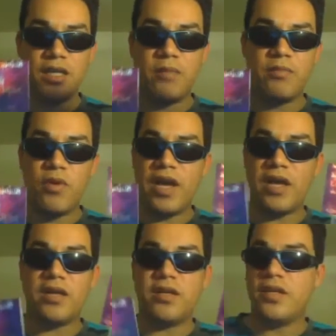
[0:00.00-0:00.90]
I'm going
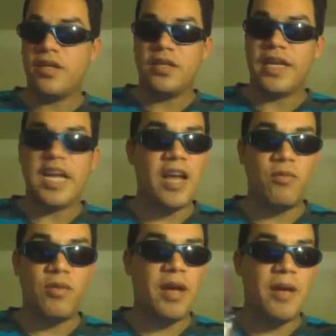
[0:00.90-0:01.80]
uh, like I,
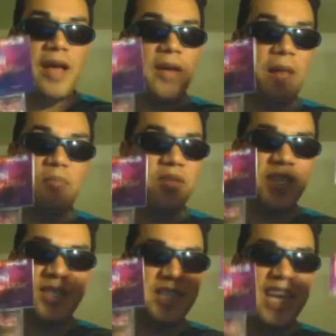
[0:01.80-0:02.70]
I I put
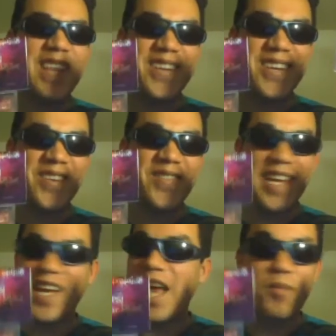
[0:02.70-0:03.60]
these together, you know,
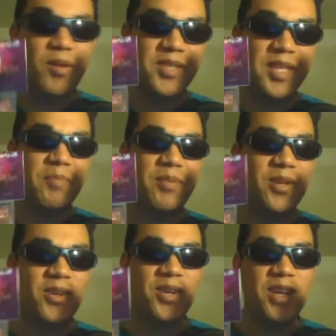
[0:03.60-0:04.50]
like I have my own
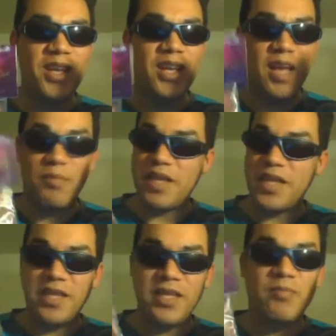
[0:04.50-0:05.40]
stapler. I bought
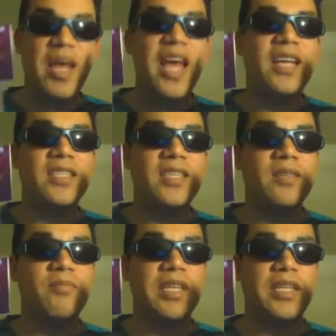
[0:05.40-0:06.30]
the little bags in
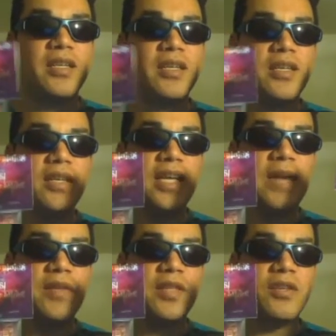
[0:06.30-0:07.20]
them, and like
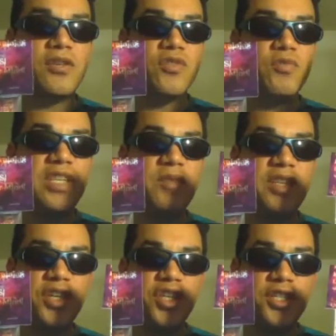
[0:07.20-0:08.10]
everything looks really, really
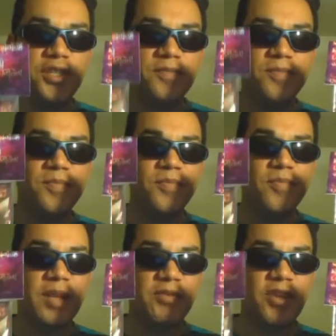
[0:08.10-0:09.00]
good.
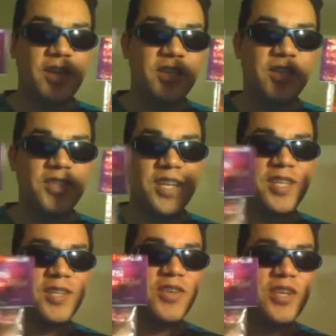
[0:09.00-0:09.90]
I'm sorry, it's just that
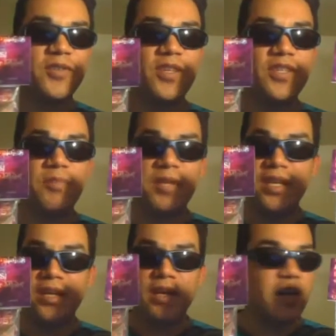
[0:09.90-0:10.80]
in terms of this, but
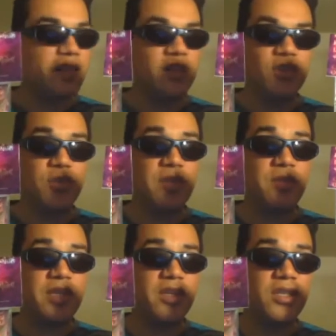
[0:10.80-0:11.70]
everything looks really,
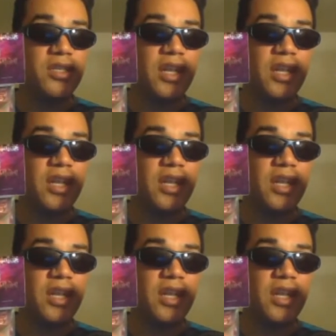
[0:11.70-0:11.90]
really good.